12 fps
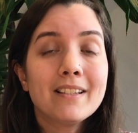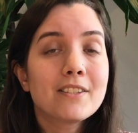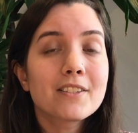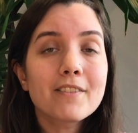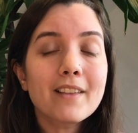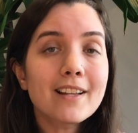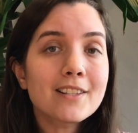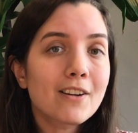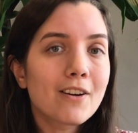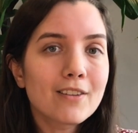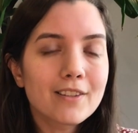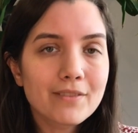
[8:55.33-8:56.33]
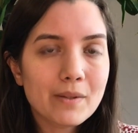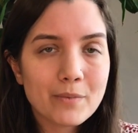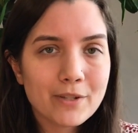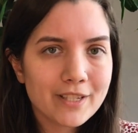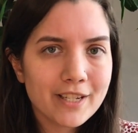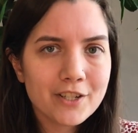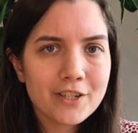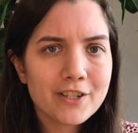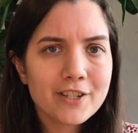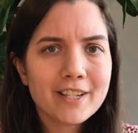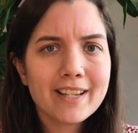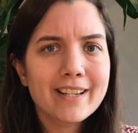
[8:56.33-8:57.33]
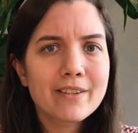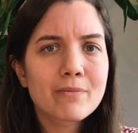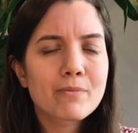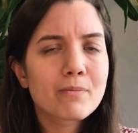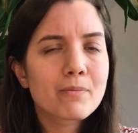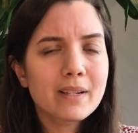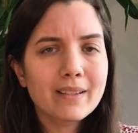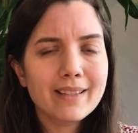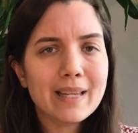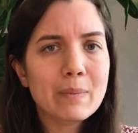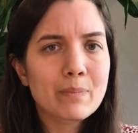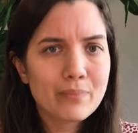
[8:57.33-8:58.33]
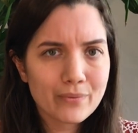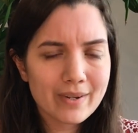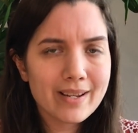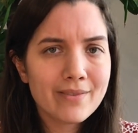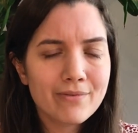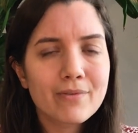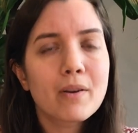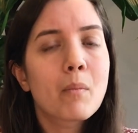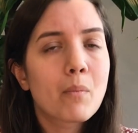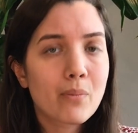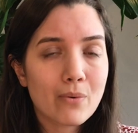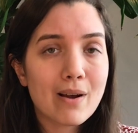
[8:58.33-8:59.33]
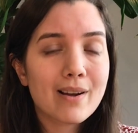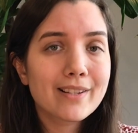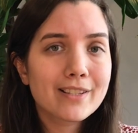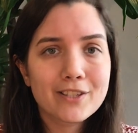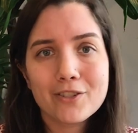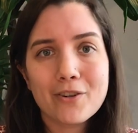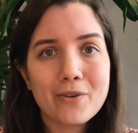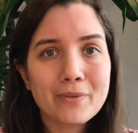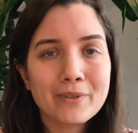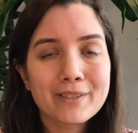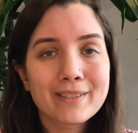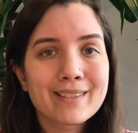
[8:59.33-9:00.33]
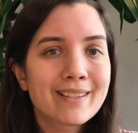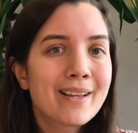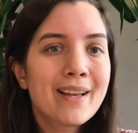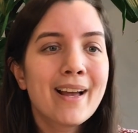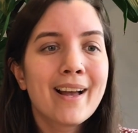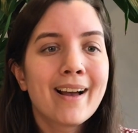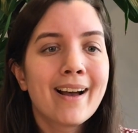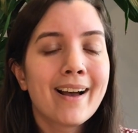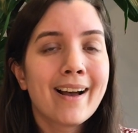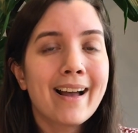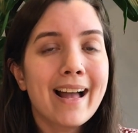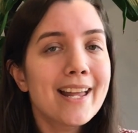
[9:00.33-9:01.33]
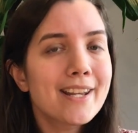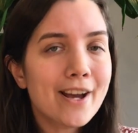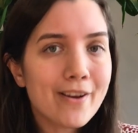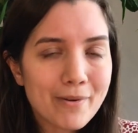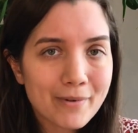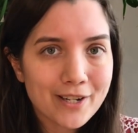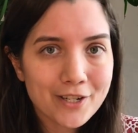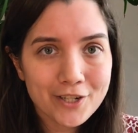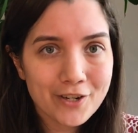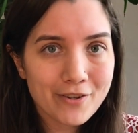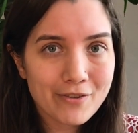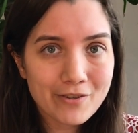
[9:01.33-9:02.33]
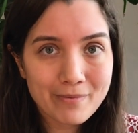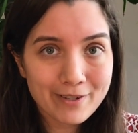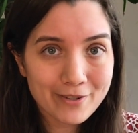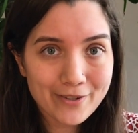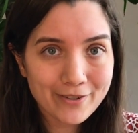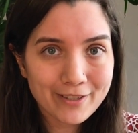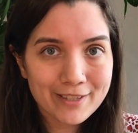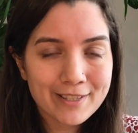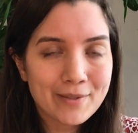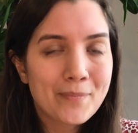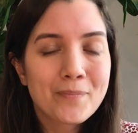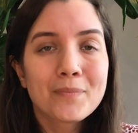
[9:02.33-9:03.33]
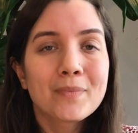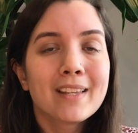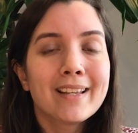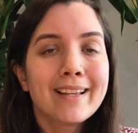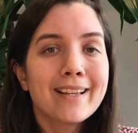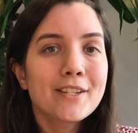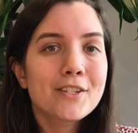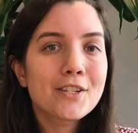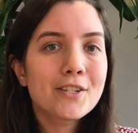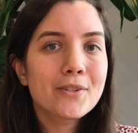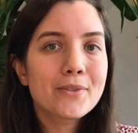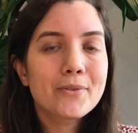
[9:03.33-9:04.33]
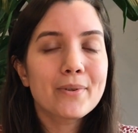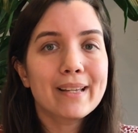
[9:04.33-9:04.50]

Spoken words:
So that's all of the procedures in really brief, broad strokes. And now I want to show you the results. To